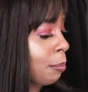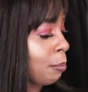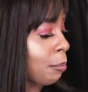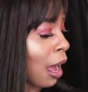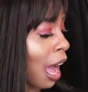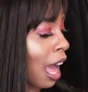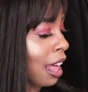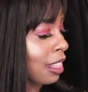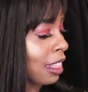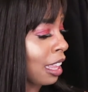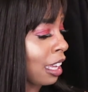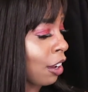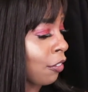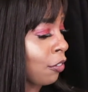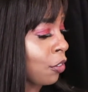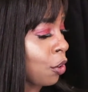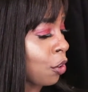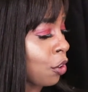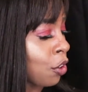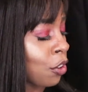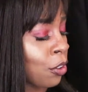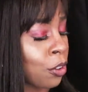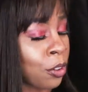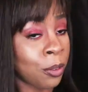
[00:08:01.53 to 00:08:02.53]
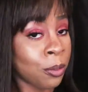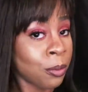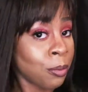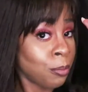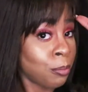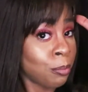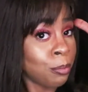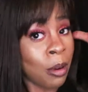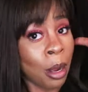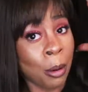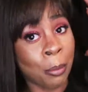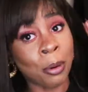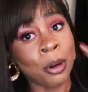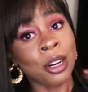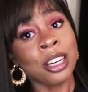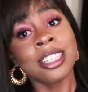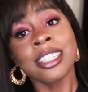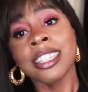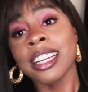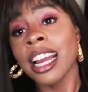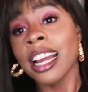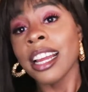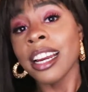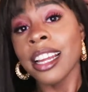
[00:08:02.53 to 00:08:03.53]
But I think if you
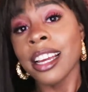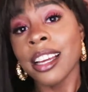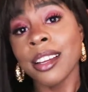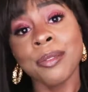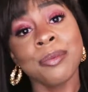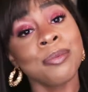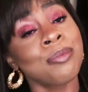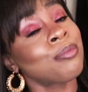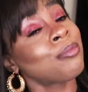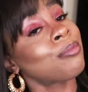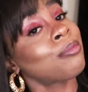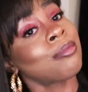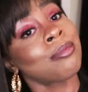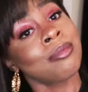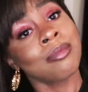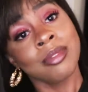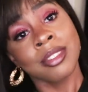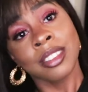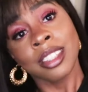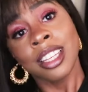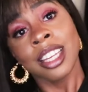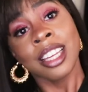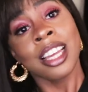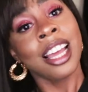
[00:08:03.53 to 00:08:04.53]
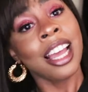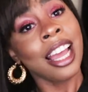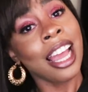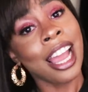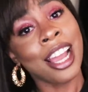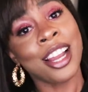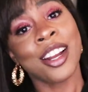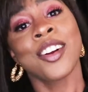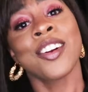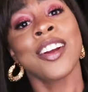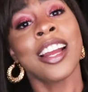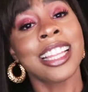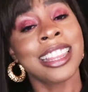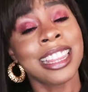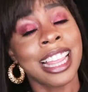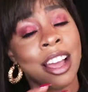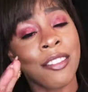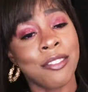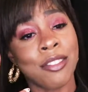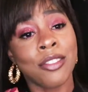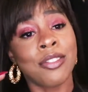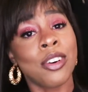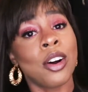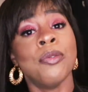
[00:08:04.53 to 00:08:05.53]
appreciate it, and create
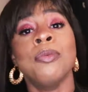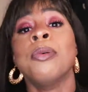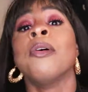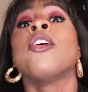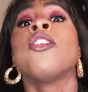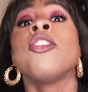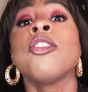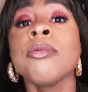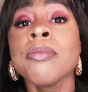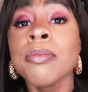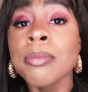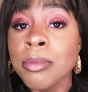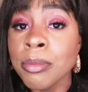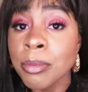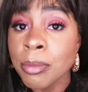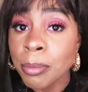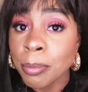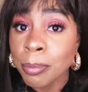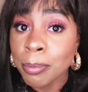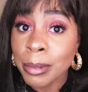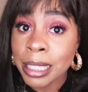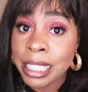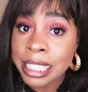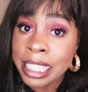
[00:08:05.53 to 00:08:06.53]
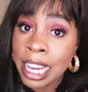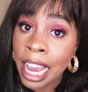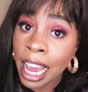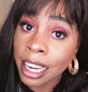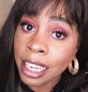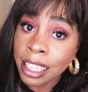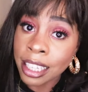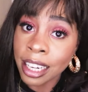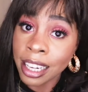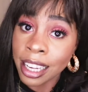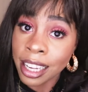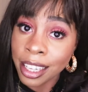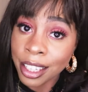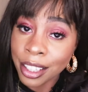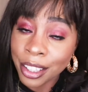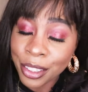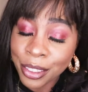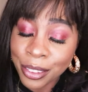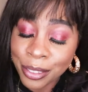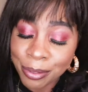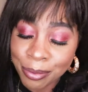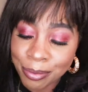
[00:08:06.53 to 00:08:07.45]
that ba-ba-boom mentality,